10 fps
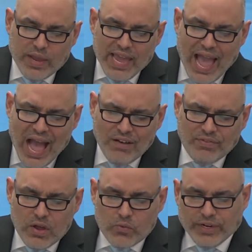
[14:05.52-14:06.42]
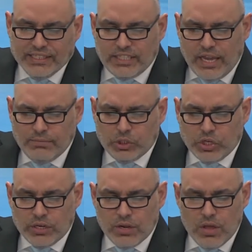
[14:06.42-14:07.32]
we have
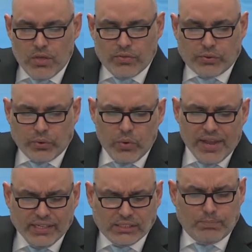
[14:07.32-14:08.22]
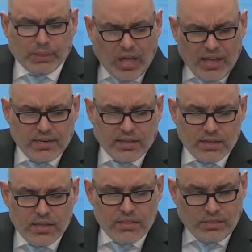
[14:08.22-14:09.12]
redemption through his
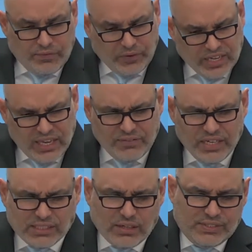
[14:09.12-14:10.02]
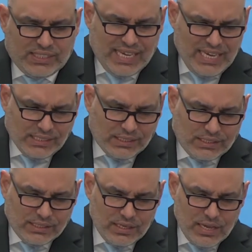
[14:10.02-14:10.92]
blood, the forgiveness of
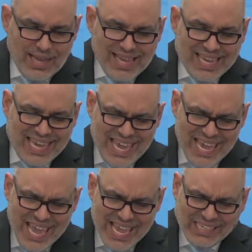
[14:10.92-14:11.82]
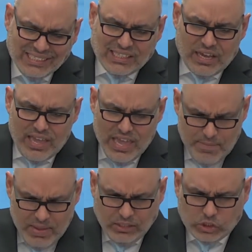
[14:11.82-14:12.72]
sins. He is the
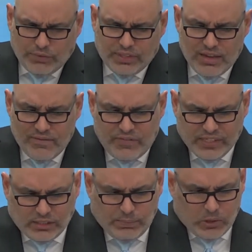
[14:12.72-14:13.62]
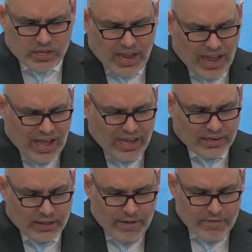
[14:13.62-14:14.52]
image of the invisible
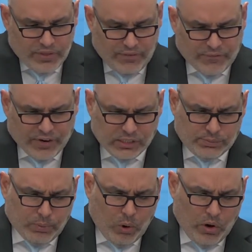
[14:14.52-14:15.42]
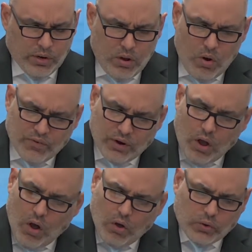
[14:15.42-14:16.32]
God, the firstborn
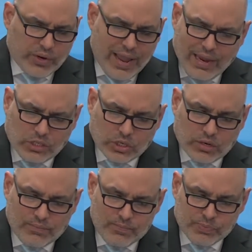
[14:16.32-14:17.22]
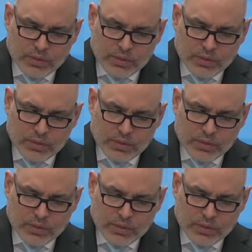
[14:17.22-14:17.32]
over all creation.